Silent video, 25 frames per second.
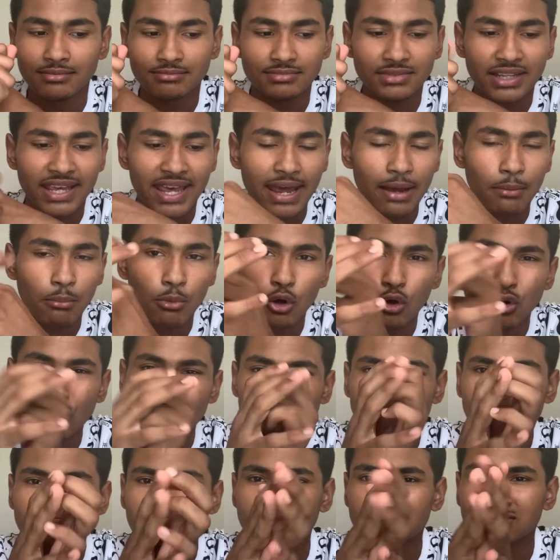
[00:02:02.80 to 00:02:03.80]

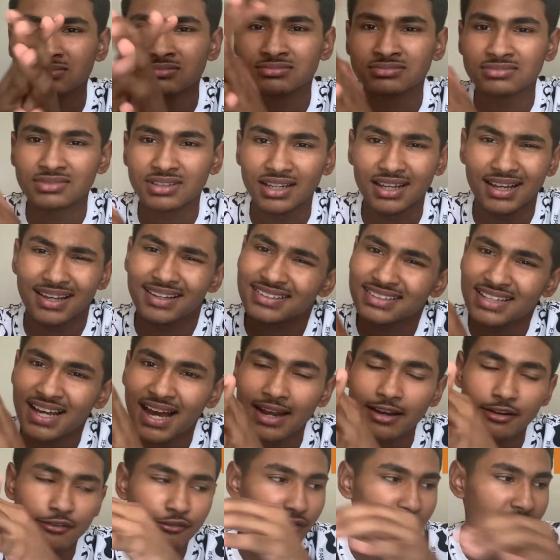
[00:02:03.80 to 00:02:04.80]
camel. It's
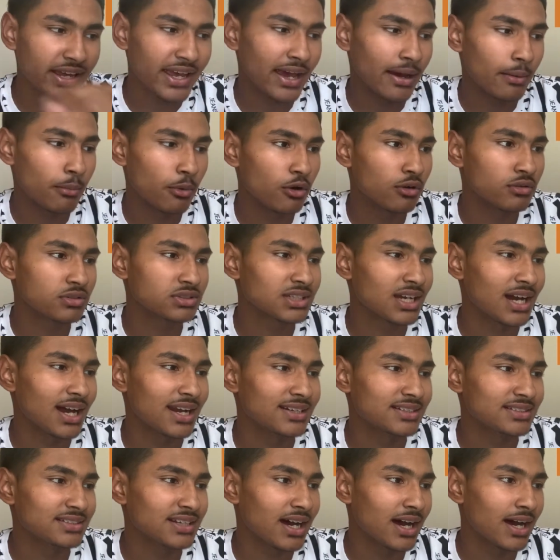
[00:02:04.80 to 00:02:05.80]
kind of a camel, it's
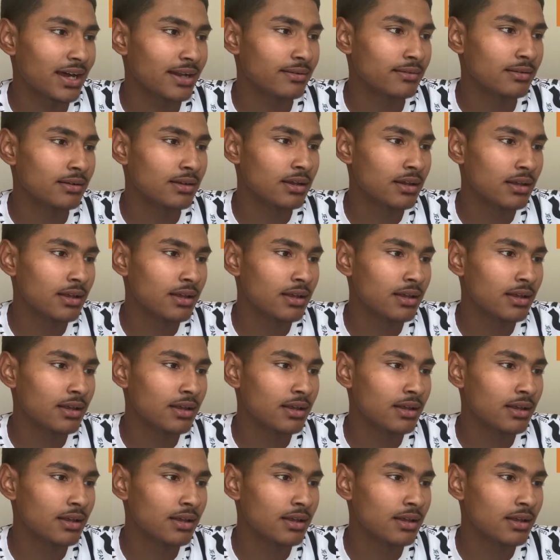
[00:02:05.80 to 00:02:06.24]
kind of not.